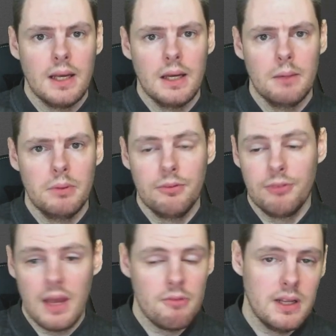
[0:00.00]
But if
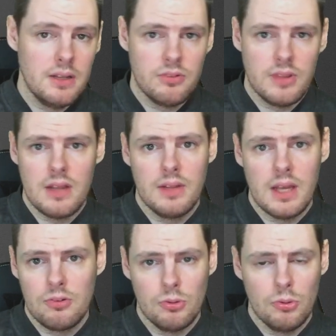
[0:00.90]
they release
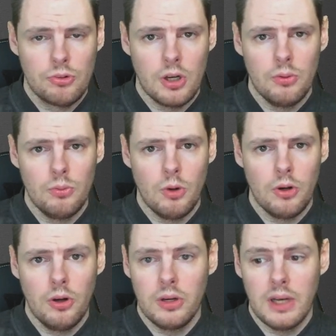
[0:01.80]
their source code and
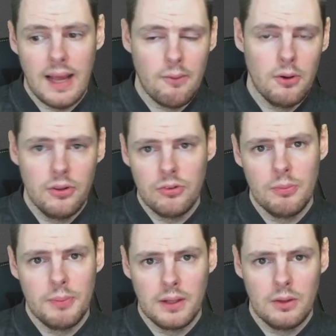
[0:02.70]
whatnot and allow others
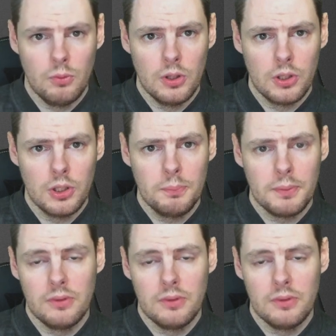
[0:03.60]
to pick the work up,